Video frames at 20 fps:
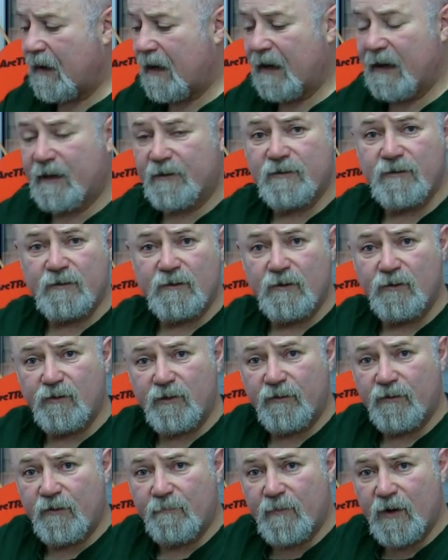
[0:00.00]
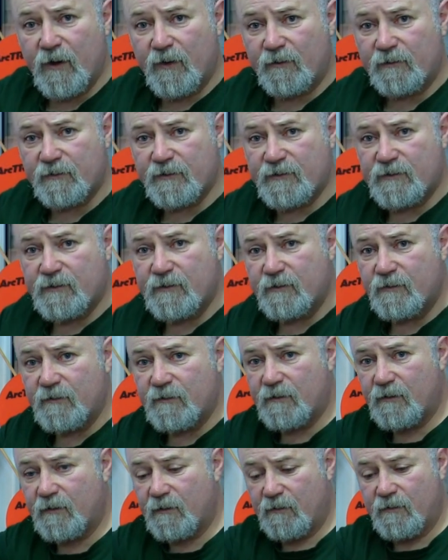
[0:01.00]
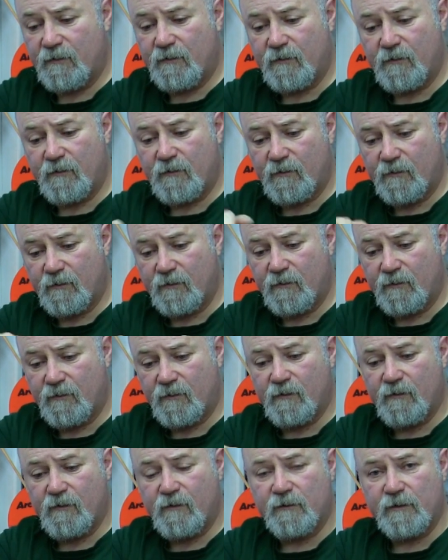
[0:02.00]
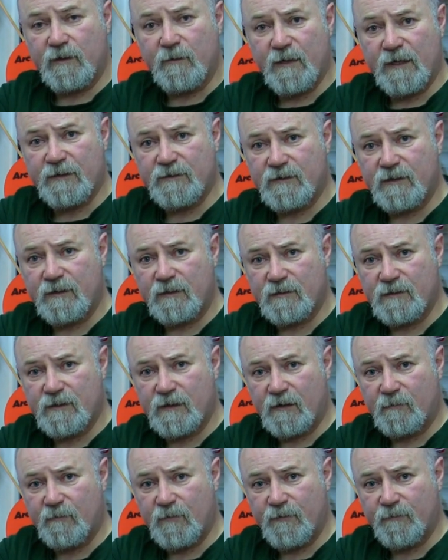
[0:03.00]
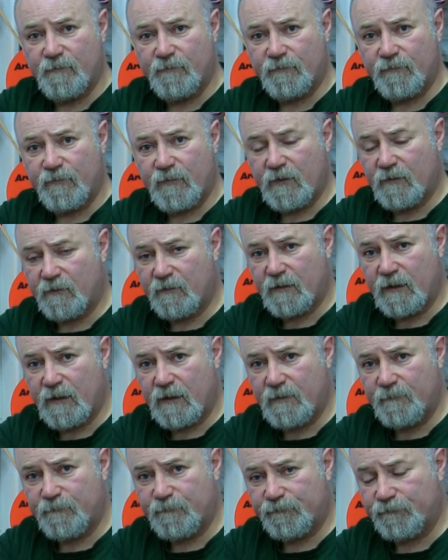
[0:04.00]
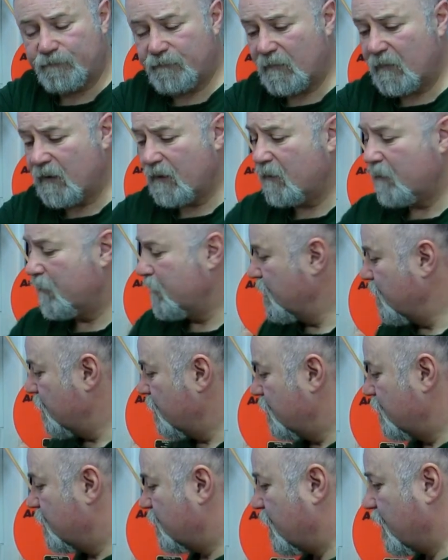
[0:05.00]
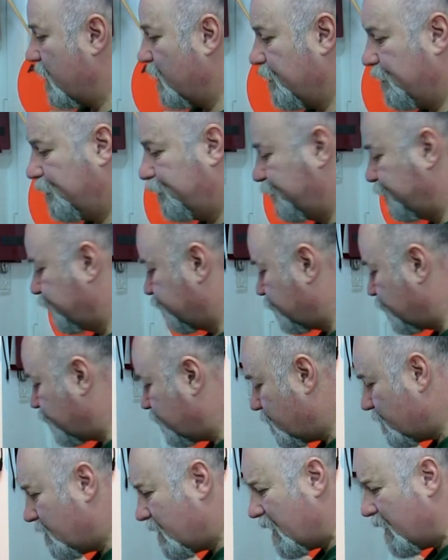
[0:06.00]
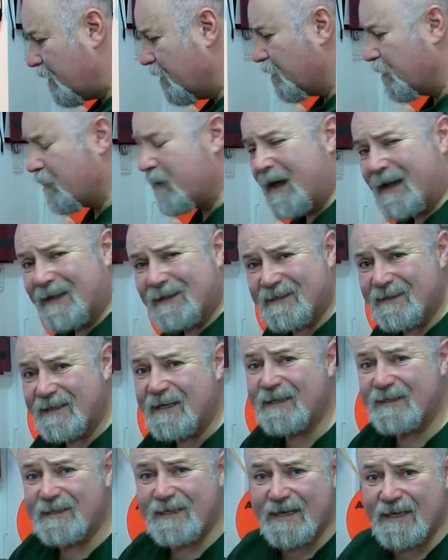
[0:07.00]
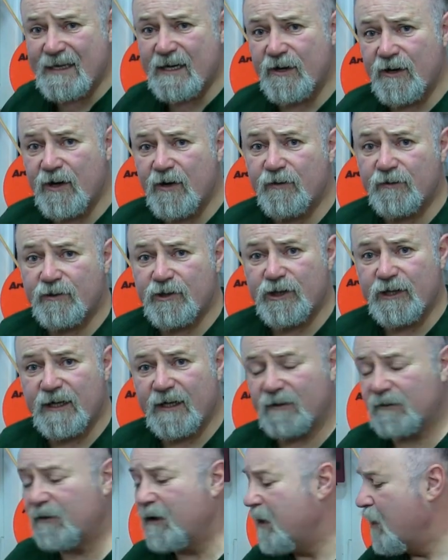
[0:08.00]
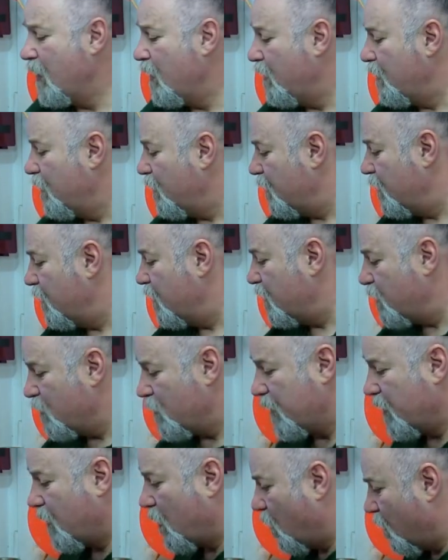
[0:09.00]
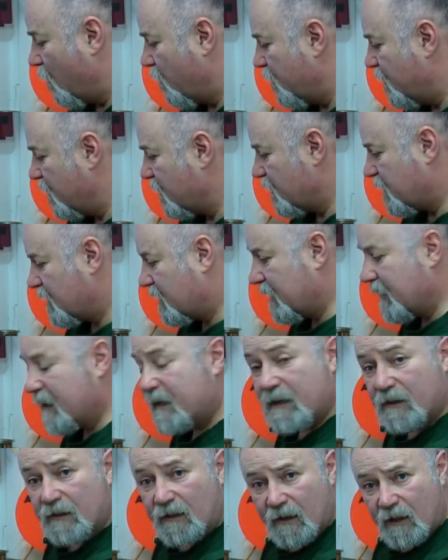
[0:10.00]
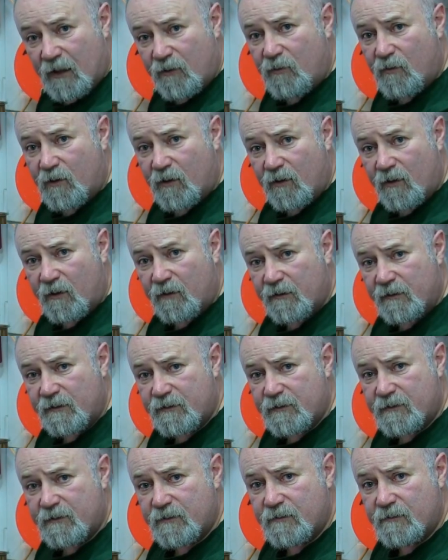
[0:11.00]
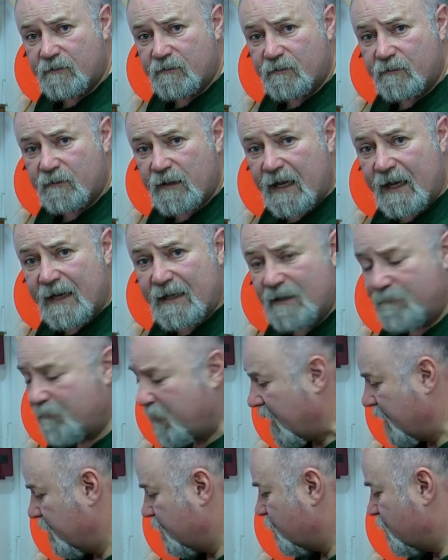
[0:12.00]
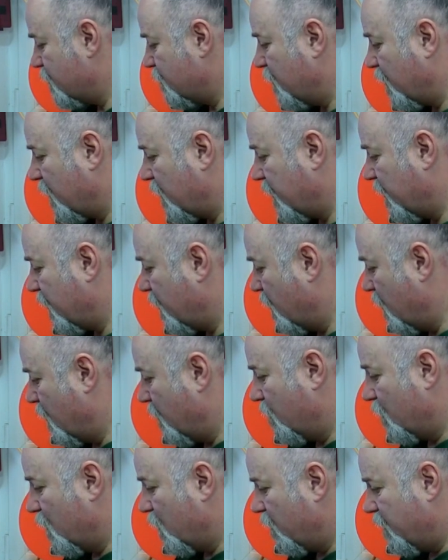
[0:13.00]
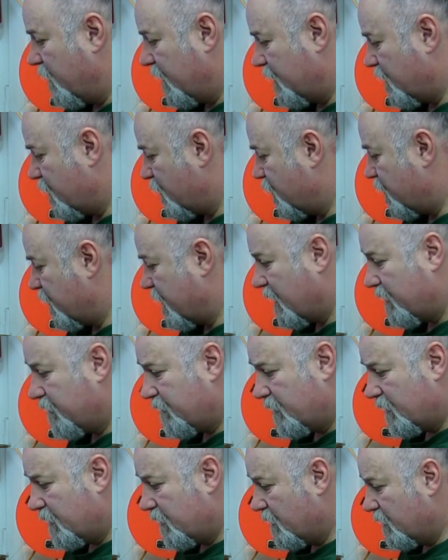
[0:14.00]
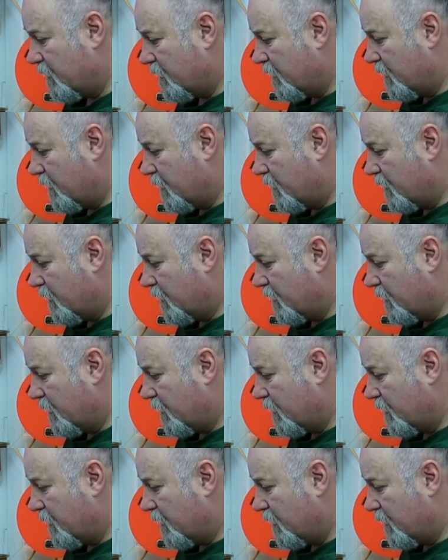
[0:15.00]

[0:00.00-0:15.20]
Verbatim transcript: and look at the marks on your masking tape. Okay, so that's it in a nutshell. You can obviously localize any bends by moving the shaft